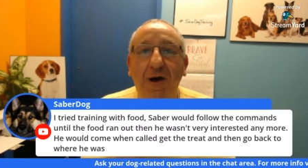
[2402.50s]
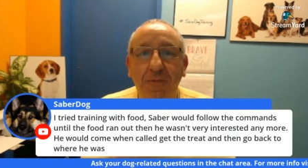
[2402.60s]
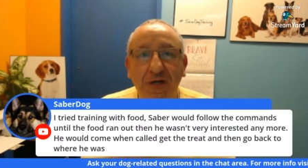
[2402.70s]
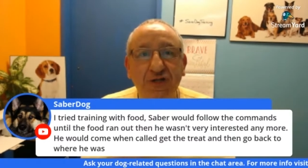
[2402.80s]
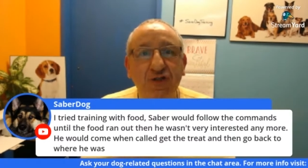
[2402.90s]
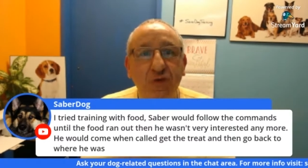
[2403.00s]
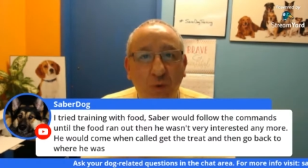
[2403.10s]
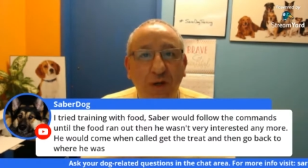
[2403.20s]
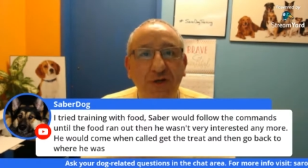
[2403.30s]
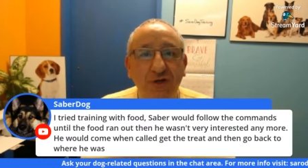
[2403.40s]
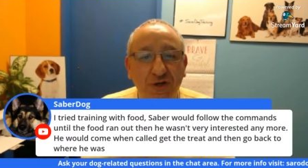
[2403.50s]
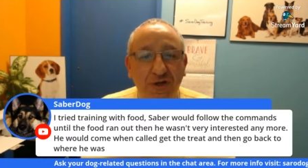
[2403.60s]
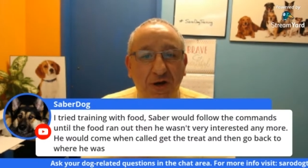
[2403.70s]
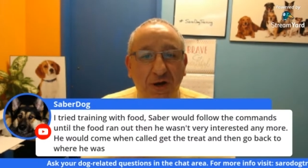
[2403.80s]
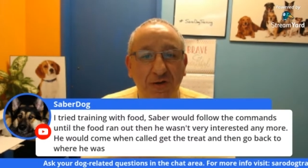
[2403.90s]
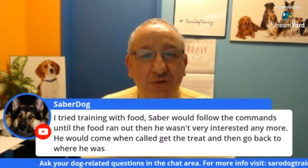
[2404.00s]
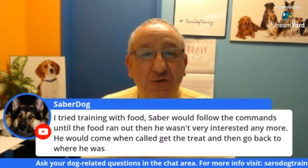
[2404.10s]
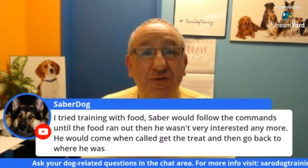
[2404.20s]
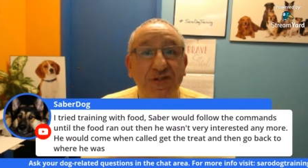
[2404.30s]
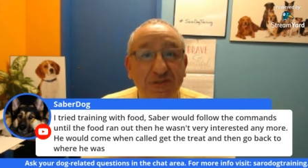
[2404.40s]
much you want your dog to
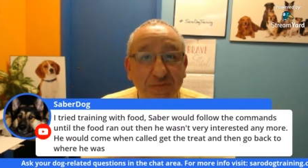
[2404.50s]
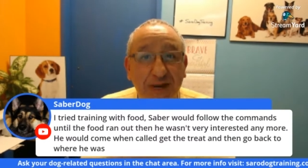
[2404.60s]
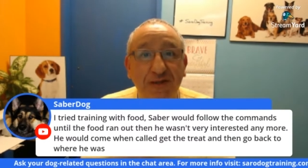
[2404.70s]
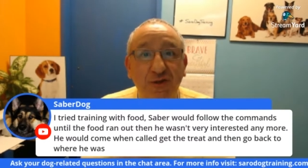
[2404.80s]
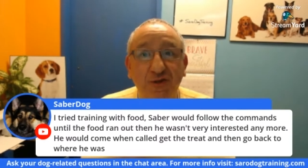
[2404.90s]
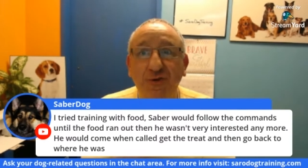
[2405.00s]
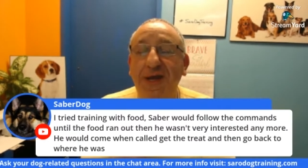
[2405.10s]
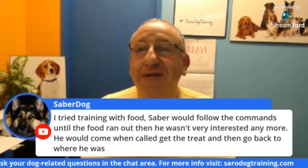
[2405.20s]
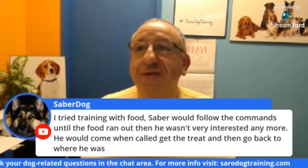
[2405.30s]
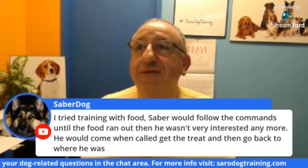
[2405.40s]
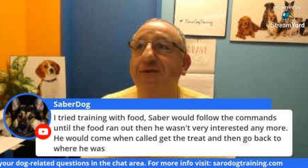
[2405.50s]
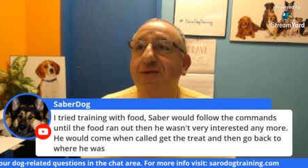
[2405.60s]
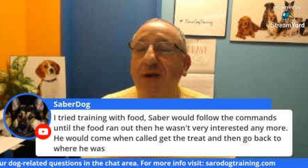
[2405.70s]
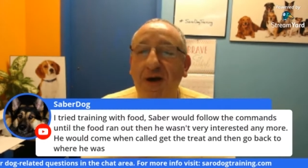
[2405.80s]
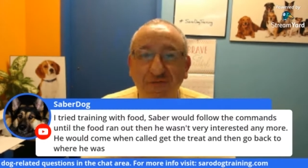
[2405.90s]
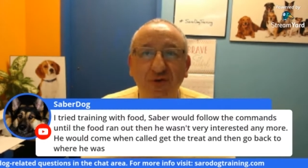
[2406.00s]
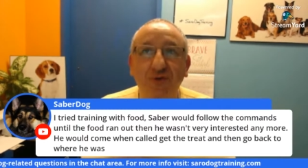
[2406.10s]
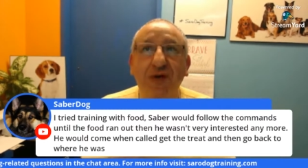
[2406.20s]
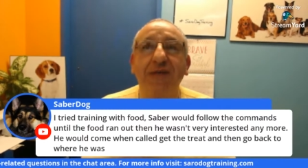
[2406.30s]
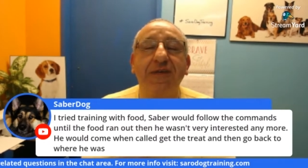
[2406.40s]
respect you and love you
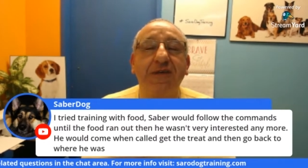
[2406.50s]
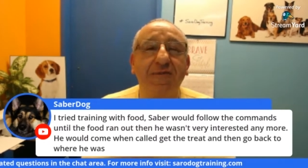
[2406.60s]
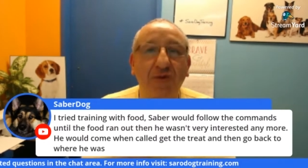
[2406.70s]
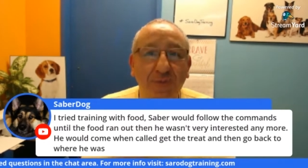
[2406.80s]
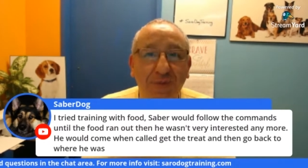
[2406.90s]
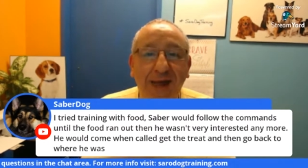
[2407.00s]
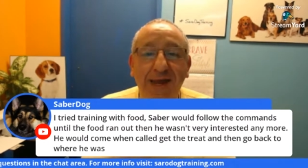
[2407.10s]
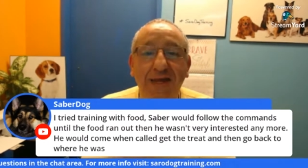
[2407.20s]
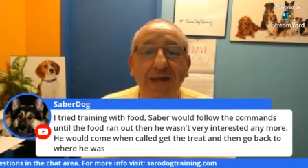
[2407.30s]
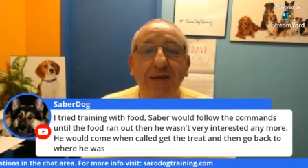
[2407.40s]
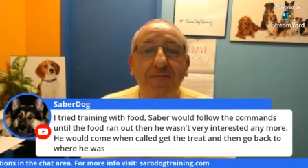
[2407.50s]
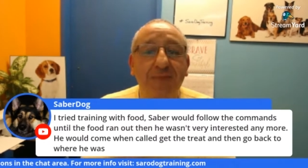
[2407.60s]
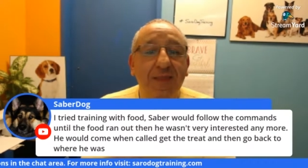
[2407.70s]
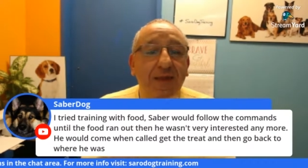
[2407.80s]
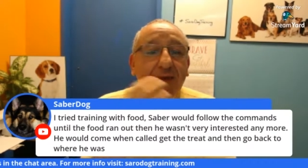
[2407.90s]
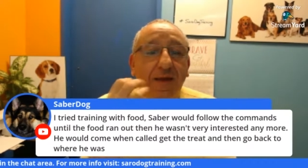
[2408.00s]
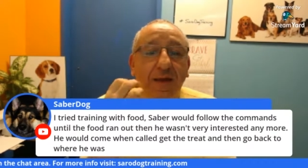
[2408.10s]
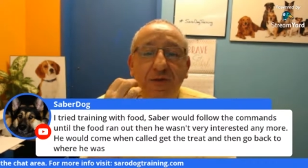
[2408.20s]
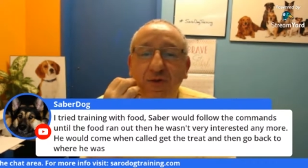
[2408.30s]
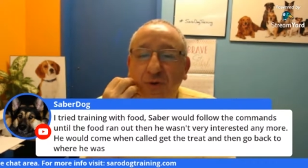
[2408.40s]
and give you back.
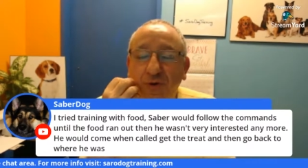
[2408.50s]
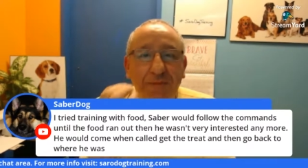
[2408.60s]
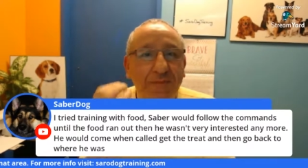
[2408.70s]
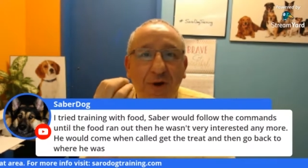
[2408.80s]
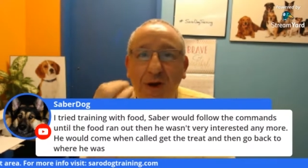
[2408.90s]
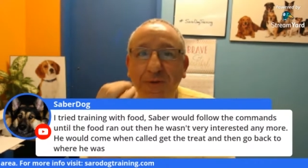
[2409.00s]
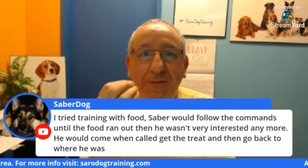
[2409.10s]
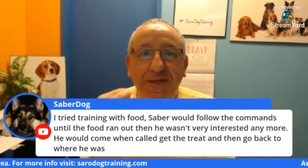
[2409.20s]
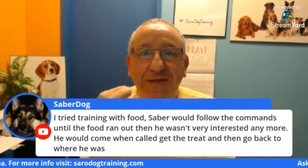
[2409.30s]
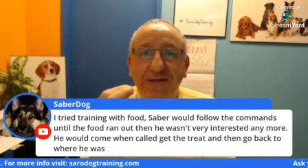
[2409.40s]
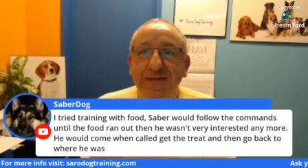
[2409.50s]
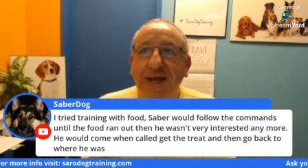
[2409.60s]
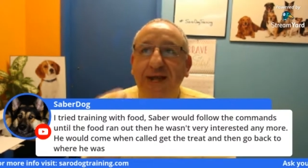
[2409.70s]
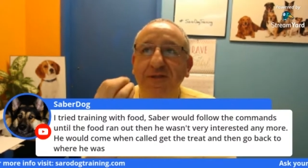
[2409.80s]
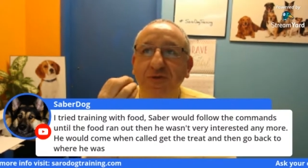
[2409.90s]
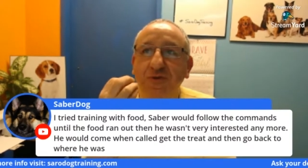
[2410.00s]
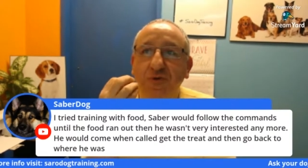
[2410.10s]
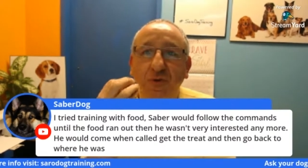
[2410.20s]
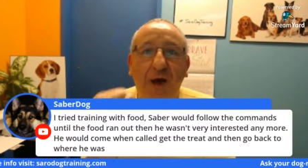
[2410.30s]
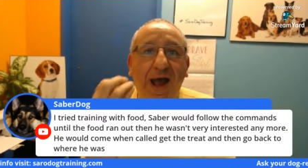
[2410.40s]
The only problem is that
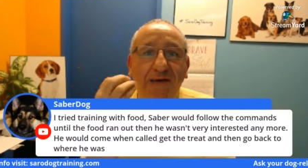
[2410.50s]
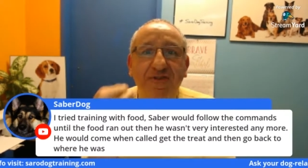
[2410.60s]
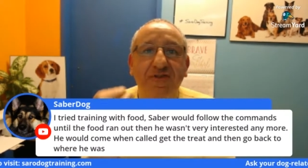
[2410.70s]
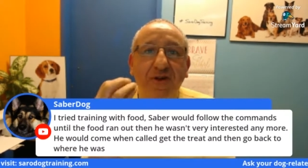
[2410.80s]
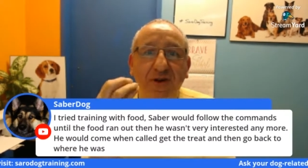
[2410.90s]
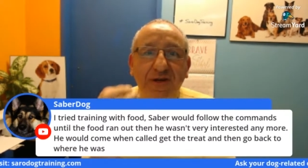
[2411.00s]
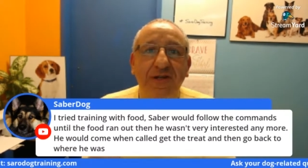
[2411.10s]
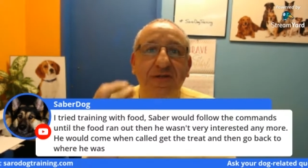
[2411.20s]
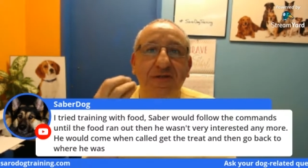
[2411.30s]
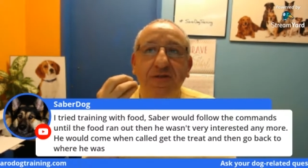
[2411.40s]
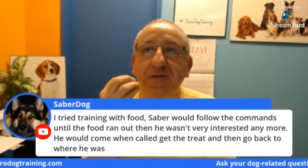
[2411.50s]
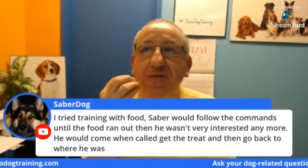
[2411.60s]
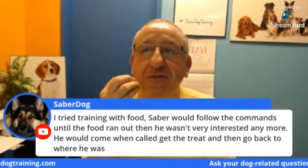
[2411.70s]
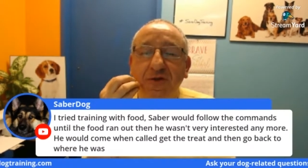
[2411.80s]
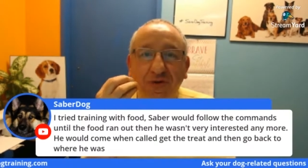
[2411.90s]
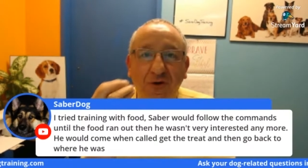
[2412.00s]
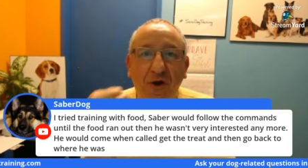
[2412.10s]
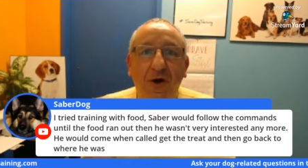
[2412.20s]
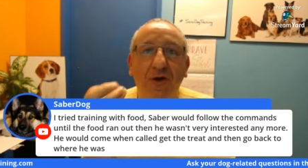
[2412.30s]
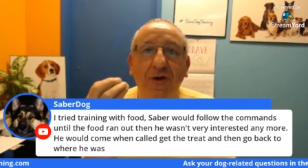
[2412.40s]
you have started the
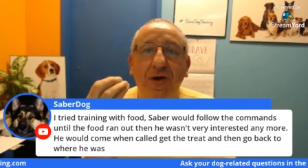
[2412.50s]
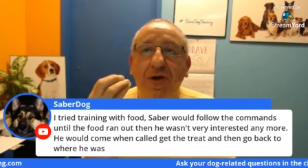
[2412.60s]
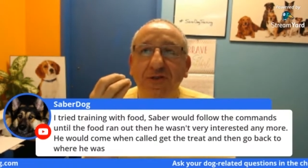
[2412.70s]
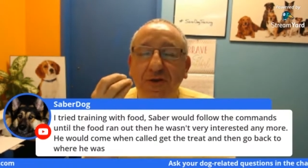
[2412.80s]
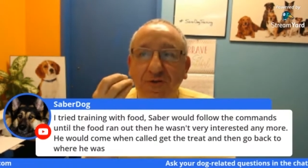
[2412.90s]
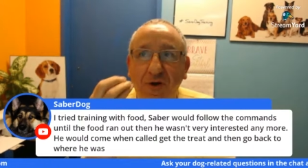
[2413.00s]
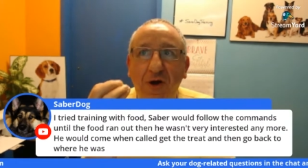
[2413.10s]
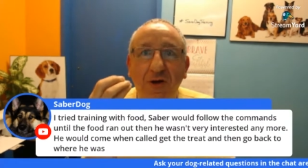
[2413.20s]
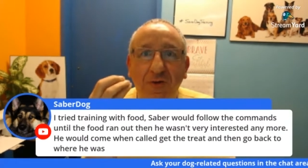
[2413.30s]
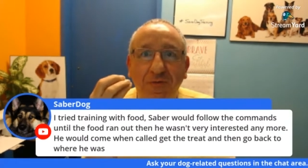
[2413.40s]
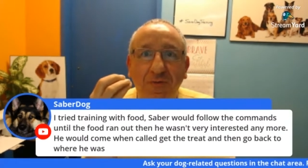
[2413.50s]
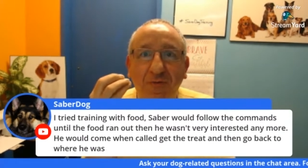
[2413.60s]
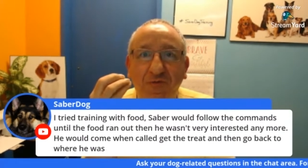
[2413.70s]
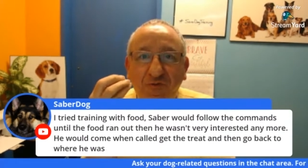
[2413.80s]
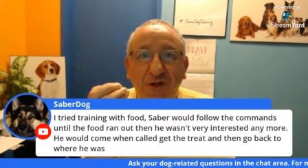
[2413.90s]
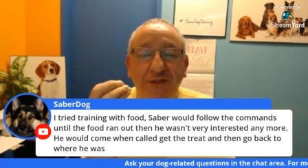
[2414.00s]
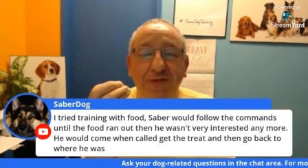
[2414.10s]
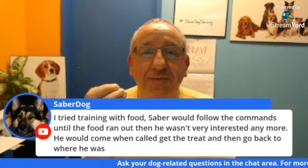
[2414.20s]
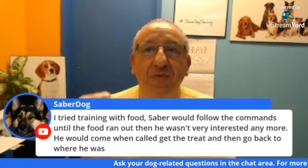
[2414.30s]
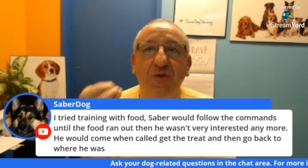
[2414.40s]
wrong on the wrong foot.
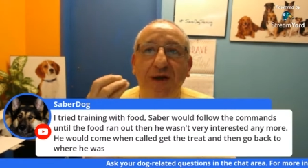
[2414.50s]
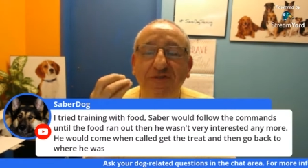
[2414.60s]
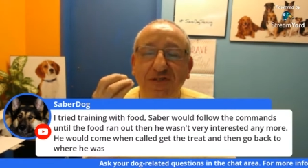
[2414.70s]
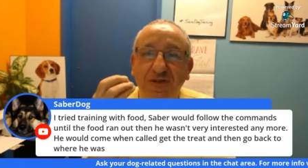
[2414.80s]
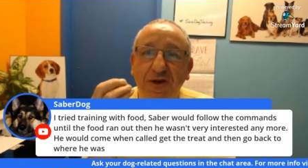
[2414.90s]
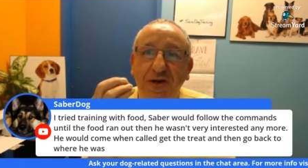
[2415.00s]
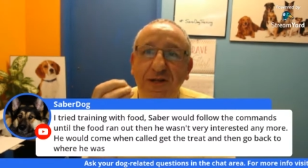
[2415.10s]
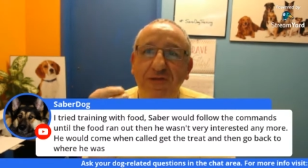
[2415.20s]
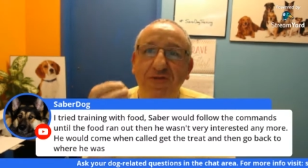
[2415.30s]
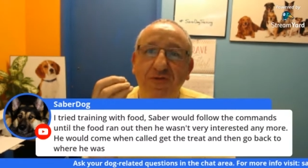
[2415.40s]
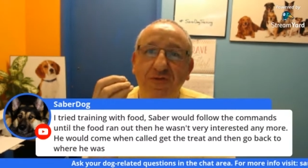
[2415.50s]
You have started